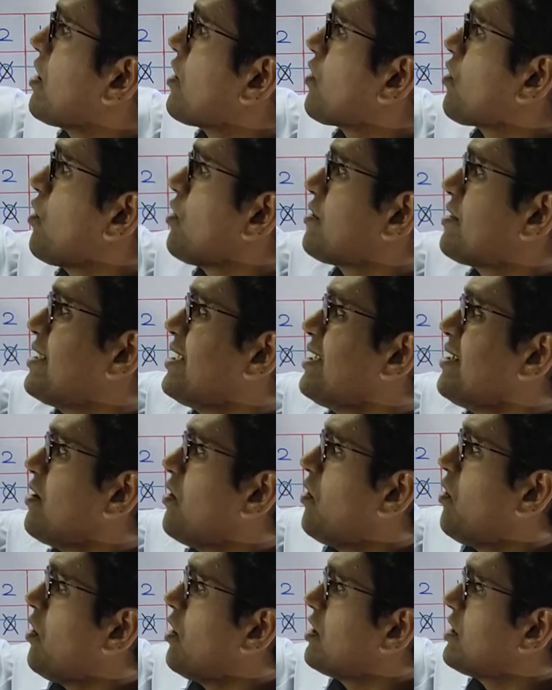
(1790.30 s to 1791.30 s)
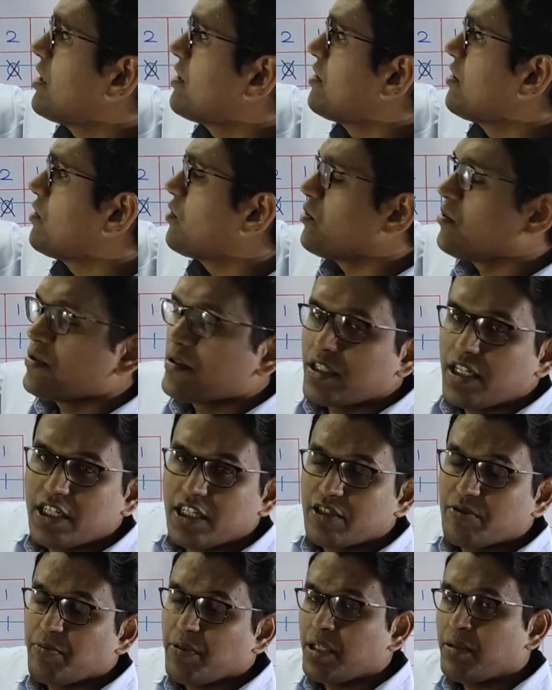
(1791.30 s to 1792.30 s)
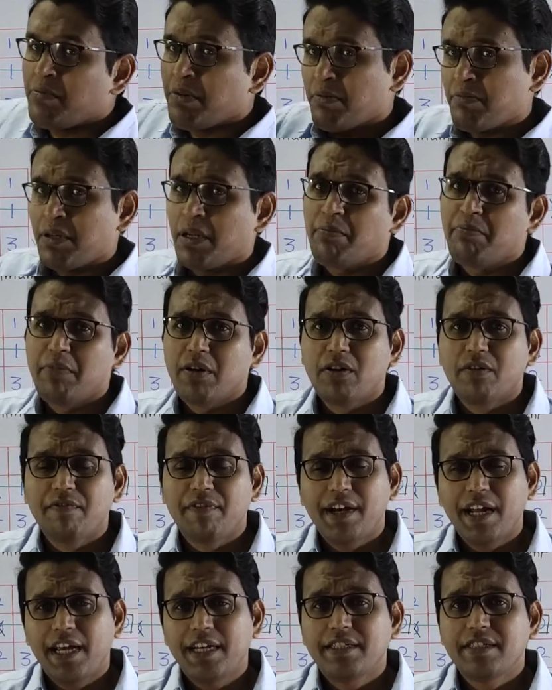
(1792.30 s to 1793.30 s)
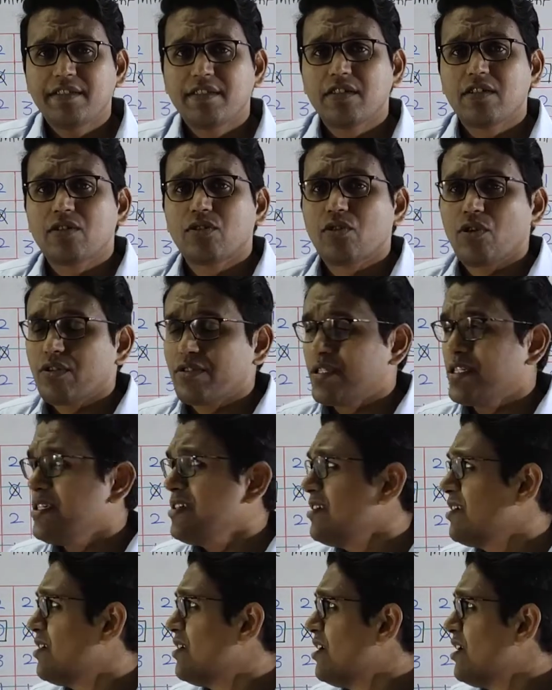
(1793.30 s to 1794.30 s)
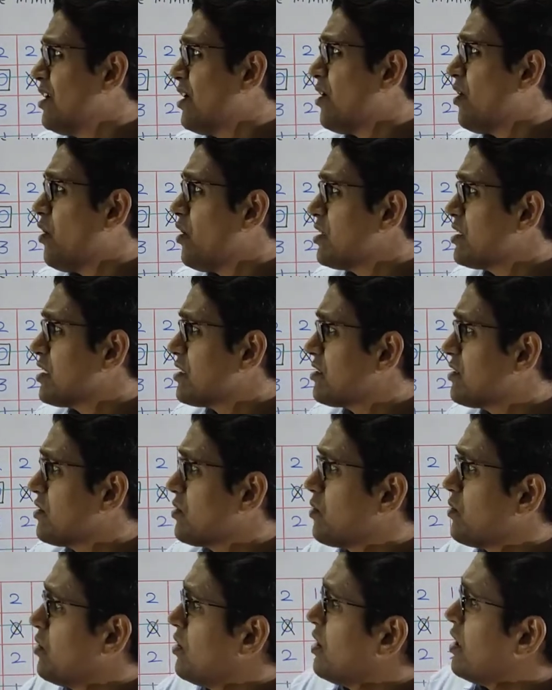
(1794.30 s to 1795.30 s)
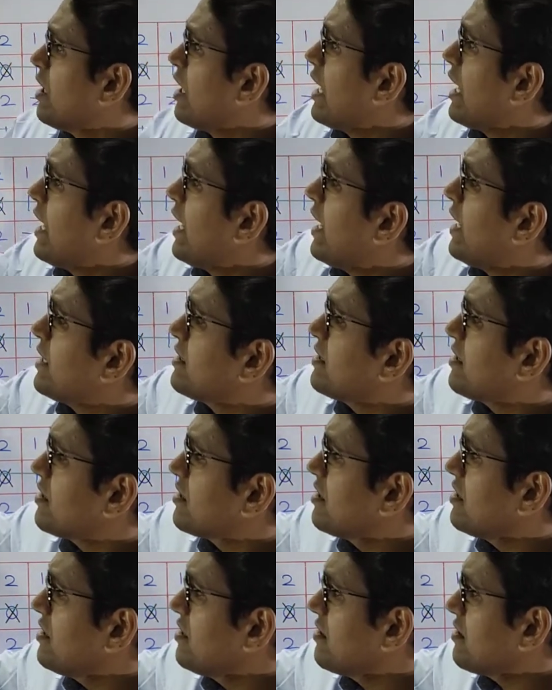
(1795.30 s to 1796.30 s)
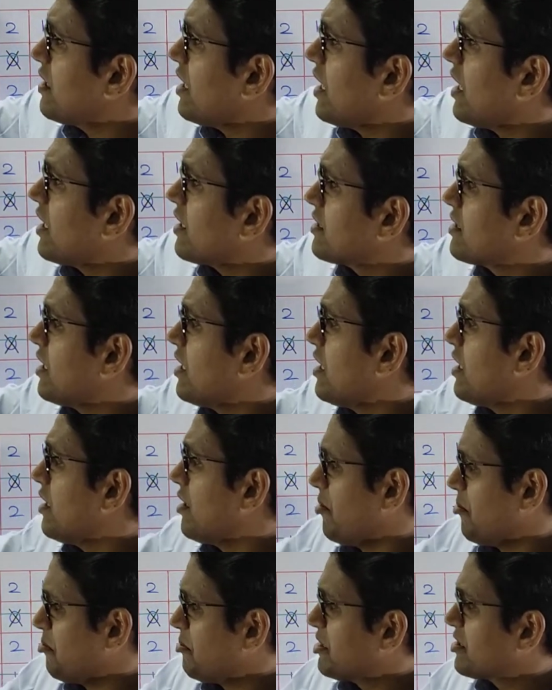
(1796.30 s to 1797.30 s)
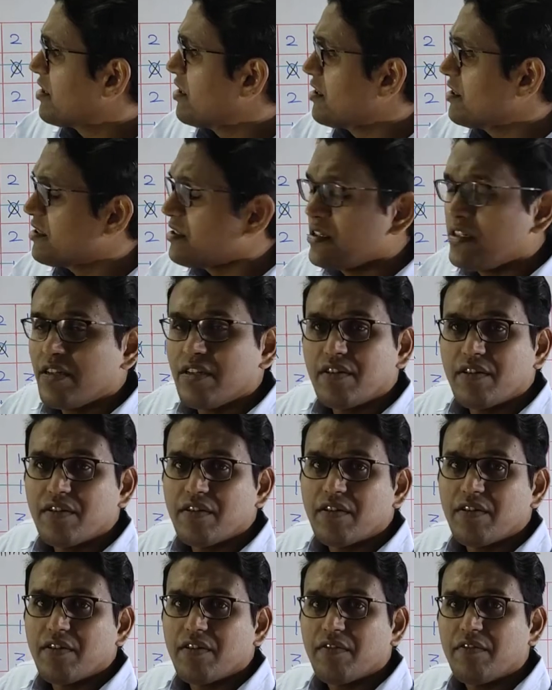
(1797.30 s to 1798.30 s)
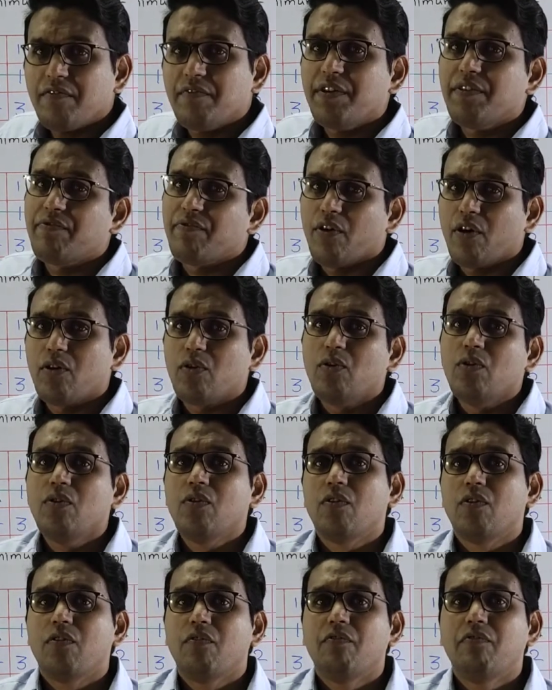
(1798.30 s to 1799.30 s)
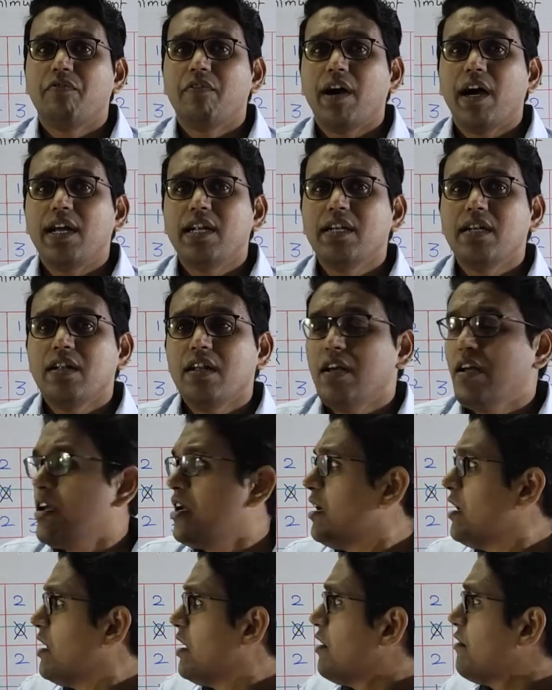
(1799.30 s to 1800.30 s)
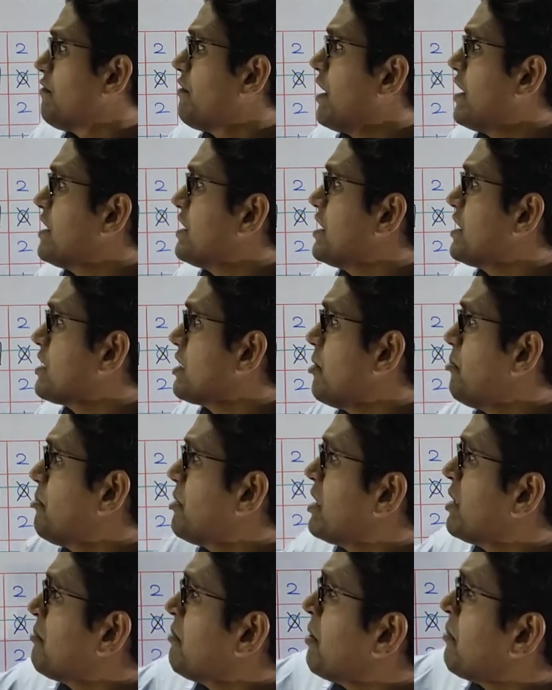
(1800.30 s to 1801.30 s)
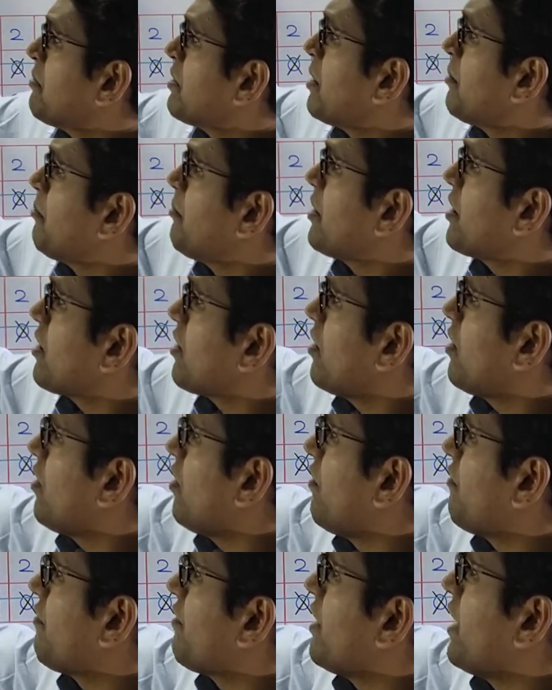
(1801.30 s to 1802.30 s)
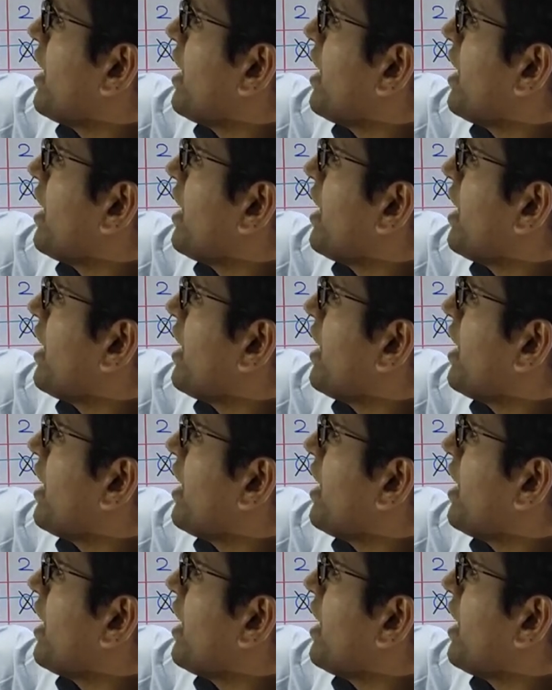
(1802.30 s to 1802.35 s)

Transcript: crossing all the zero, that is minimum number of lines crossing all the zero. And these are the methods we follow while finding the minimum number of